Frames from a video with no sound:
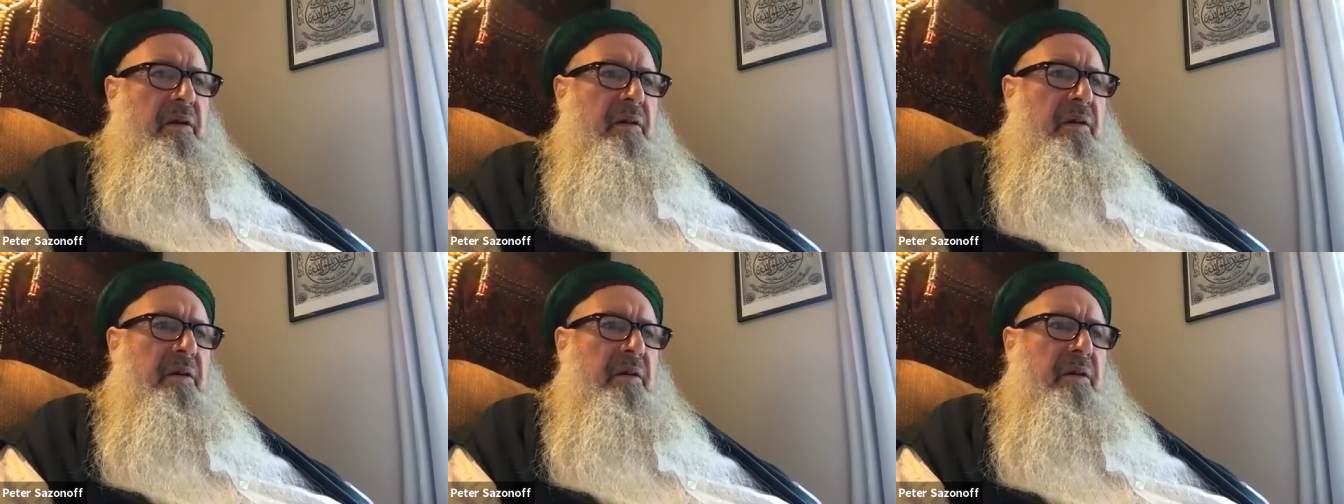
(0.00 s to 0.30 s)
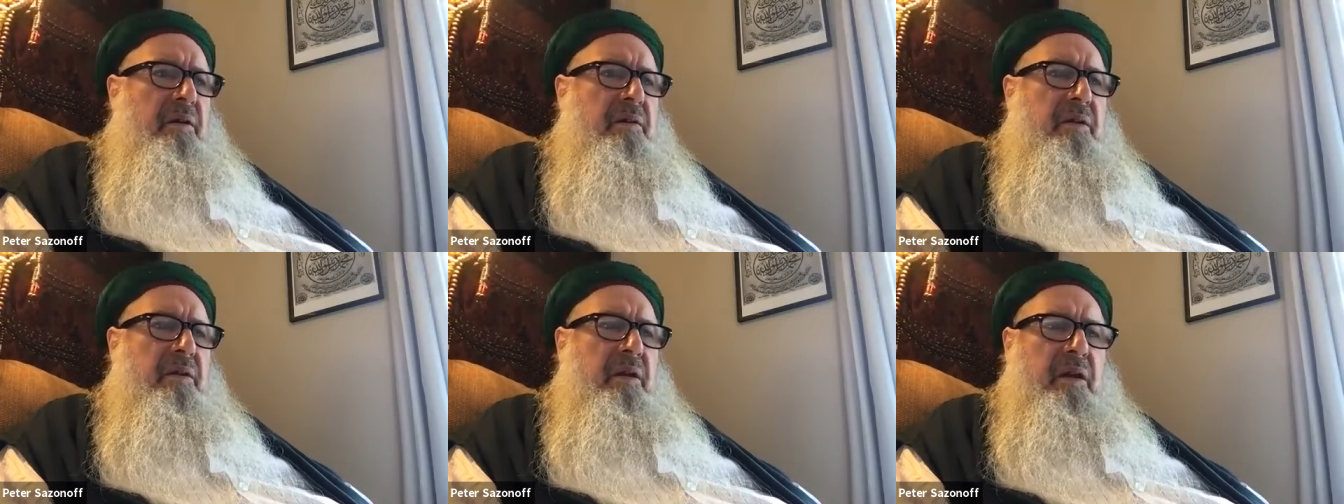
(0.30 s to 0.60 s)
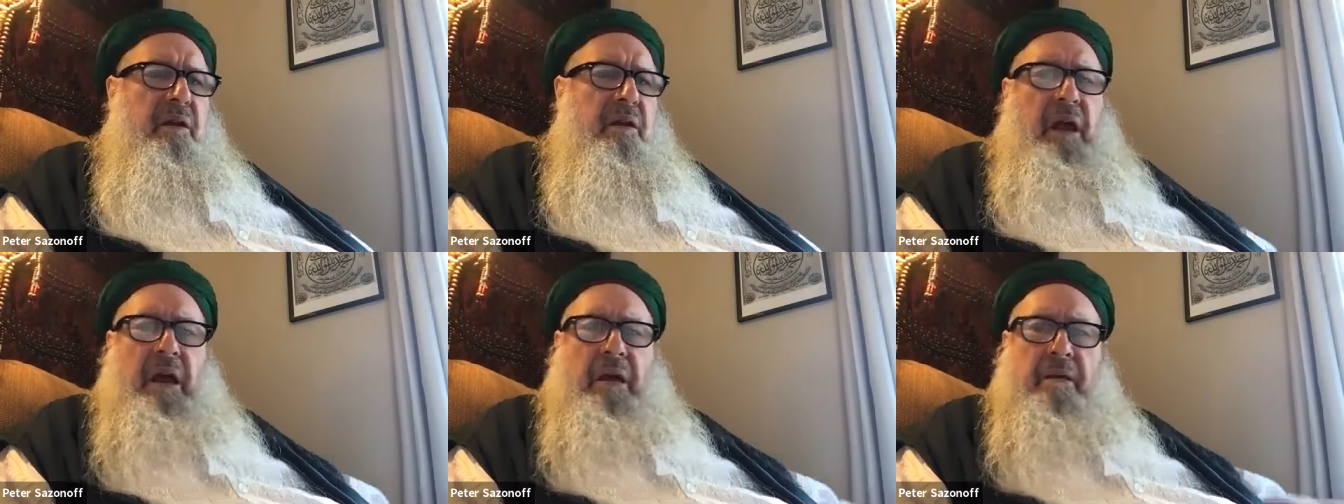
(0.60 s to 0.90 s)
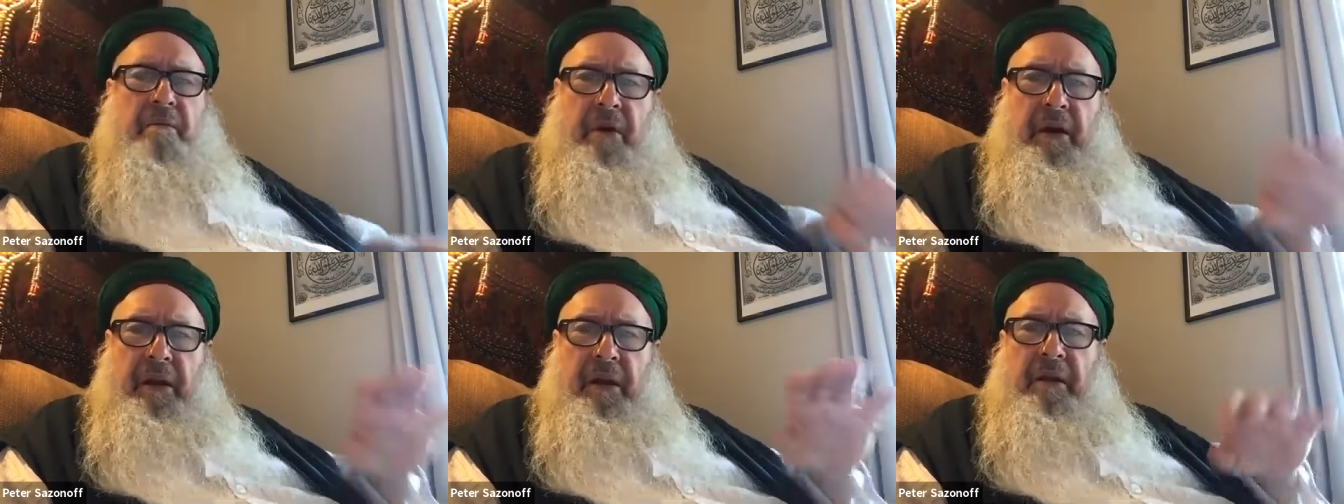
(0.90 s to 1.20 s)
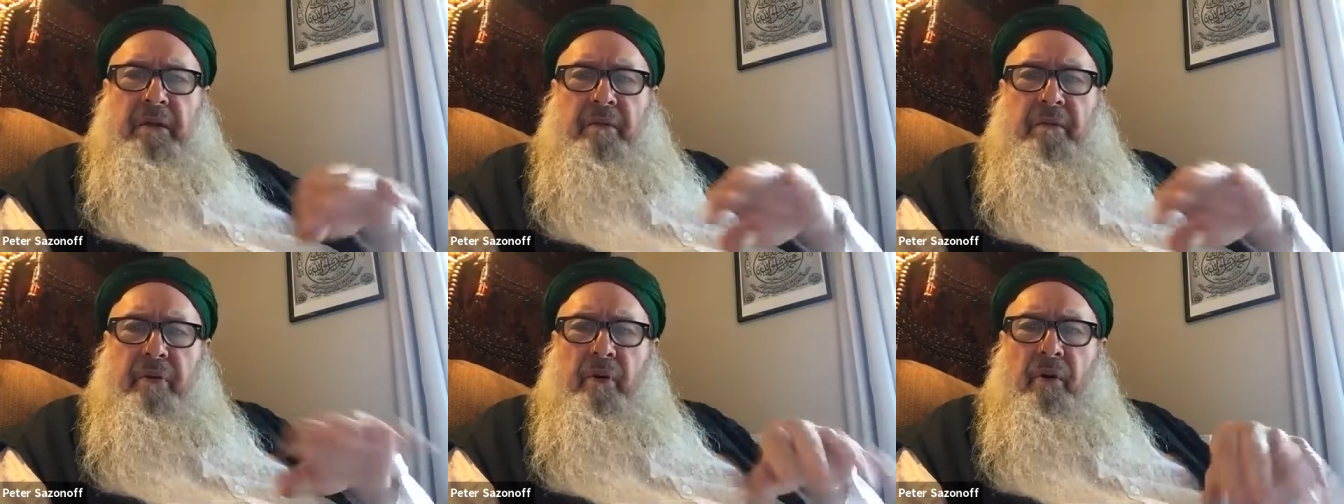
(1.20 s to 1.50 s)
He said, I'm on
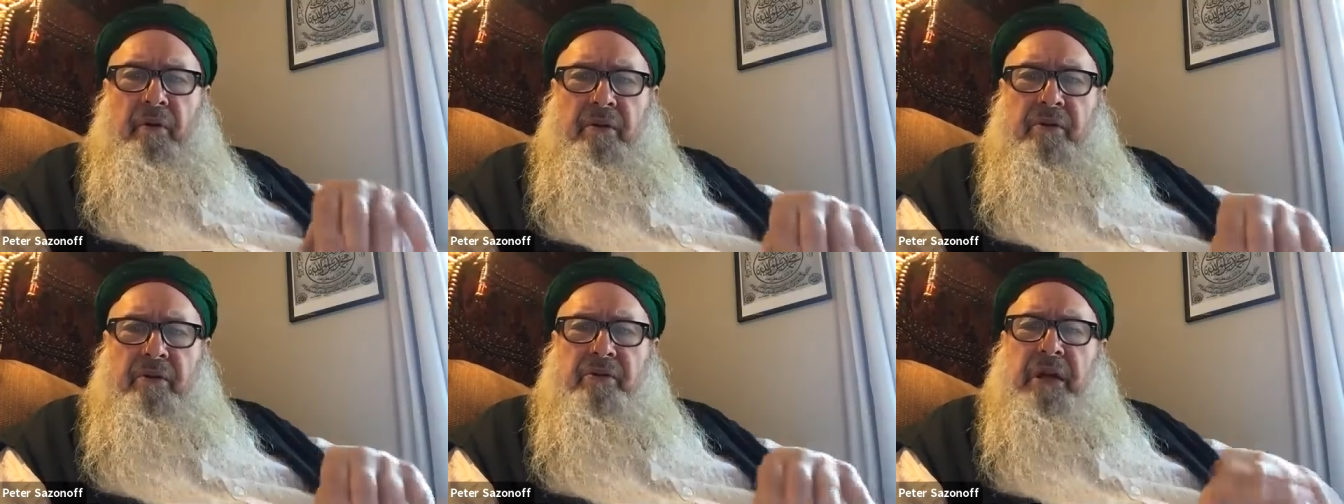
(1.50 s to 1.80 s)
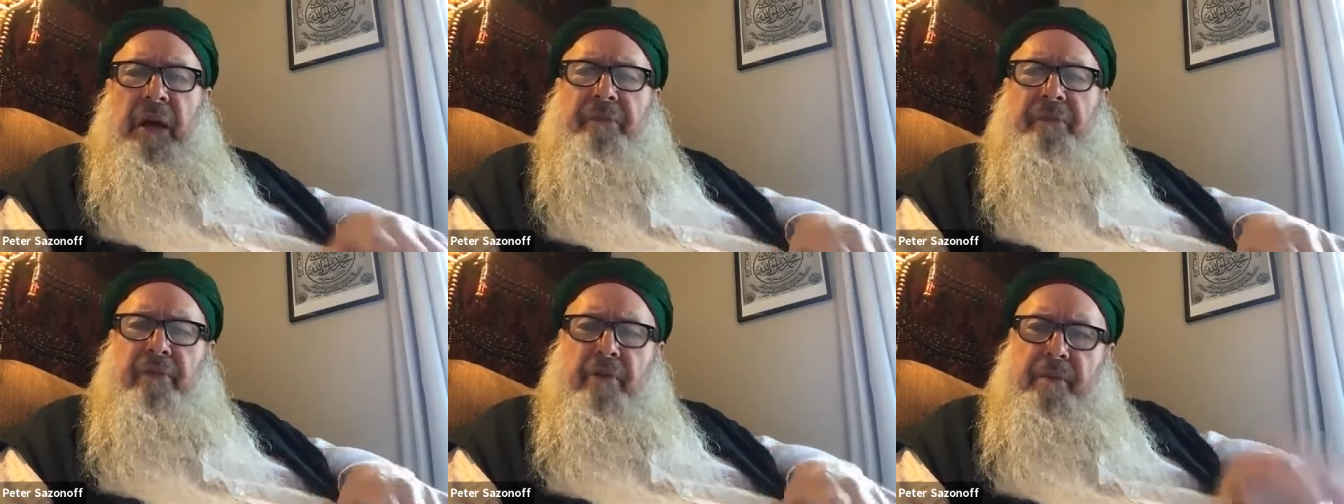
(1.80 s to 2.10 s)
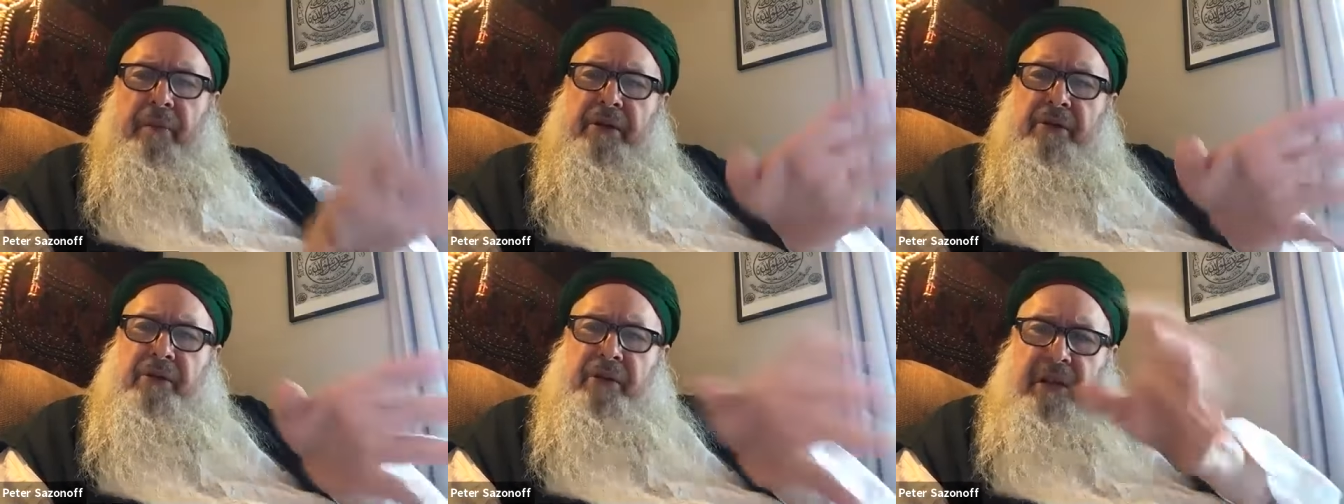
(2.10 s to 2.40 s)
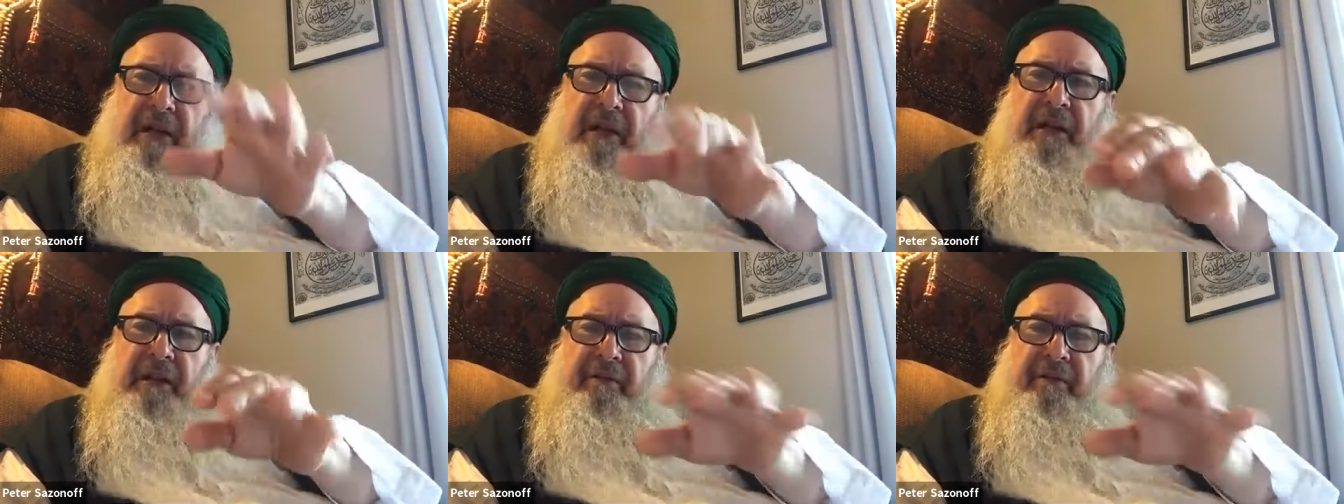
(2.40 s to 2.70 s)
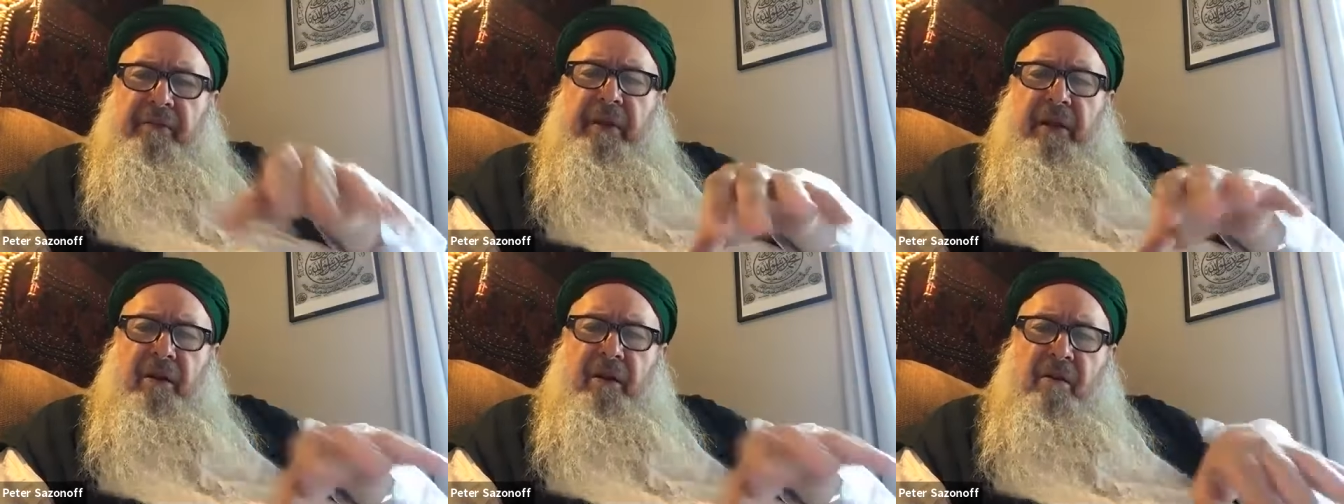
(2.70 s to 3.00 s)
an important job for my sheikh,
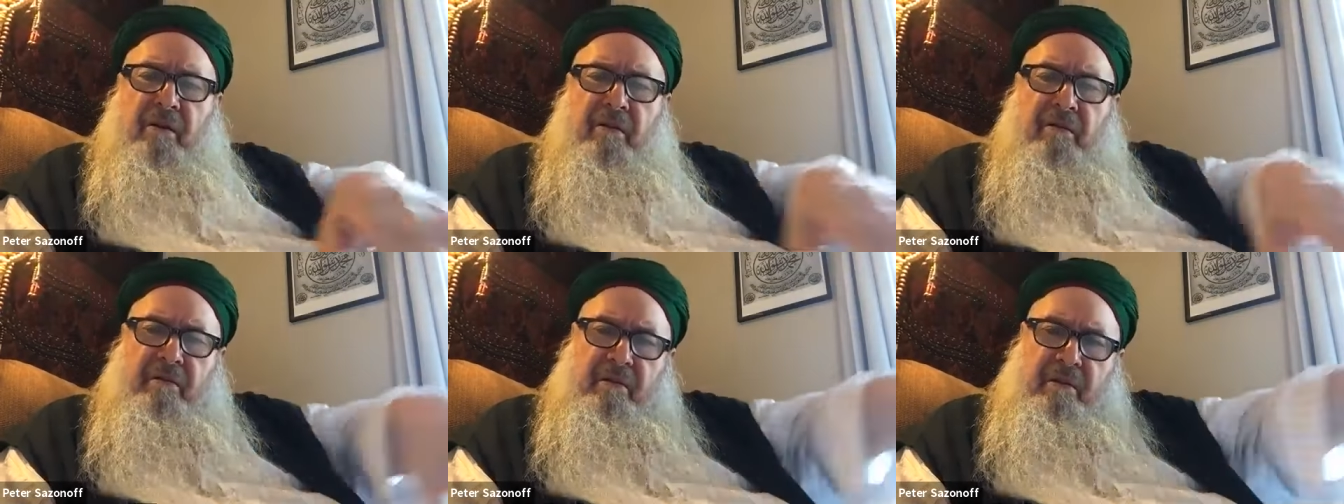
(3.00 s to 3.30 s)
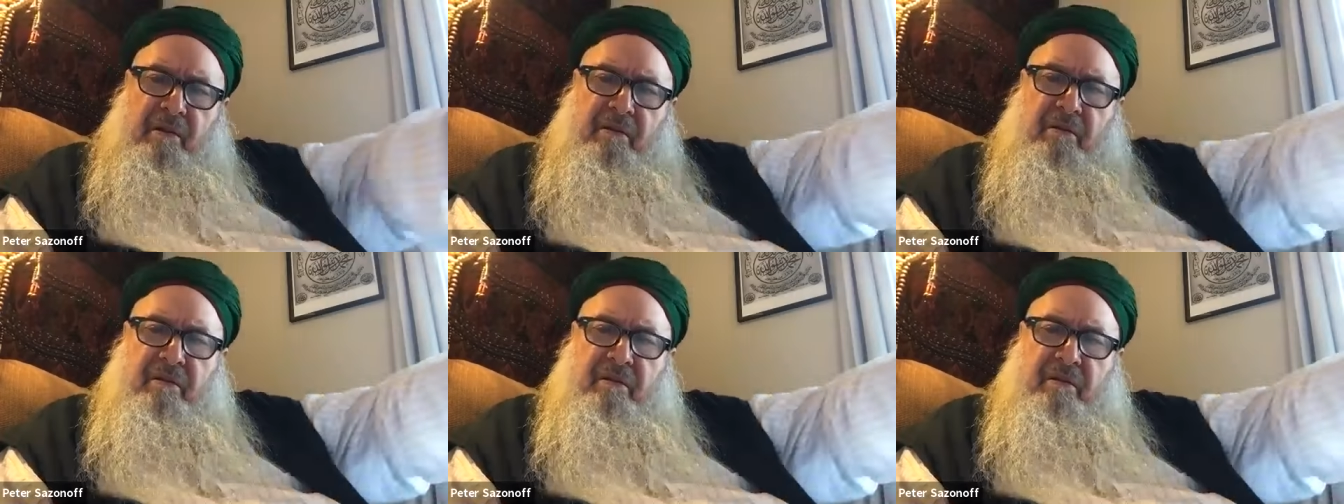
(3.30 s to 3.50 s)
leave me alone.